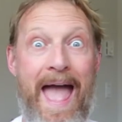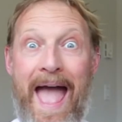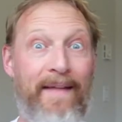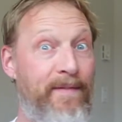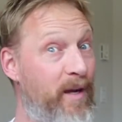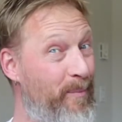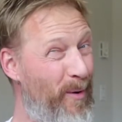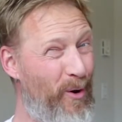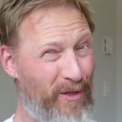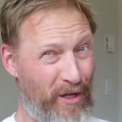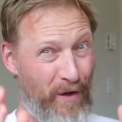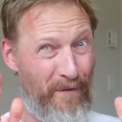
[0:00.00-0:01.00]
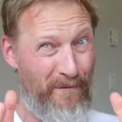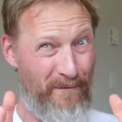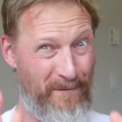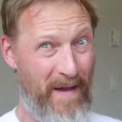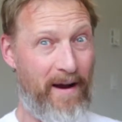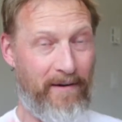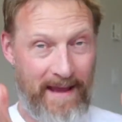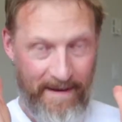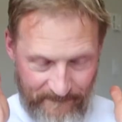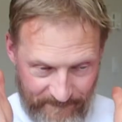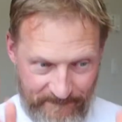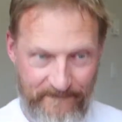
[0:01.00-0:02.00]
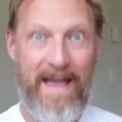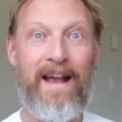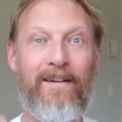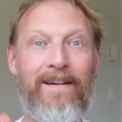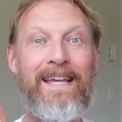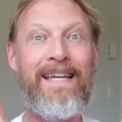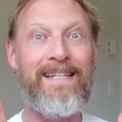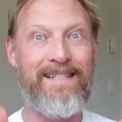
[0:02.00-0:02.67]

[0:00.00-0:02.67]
and they're both very, very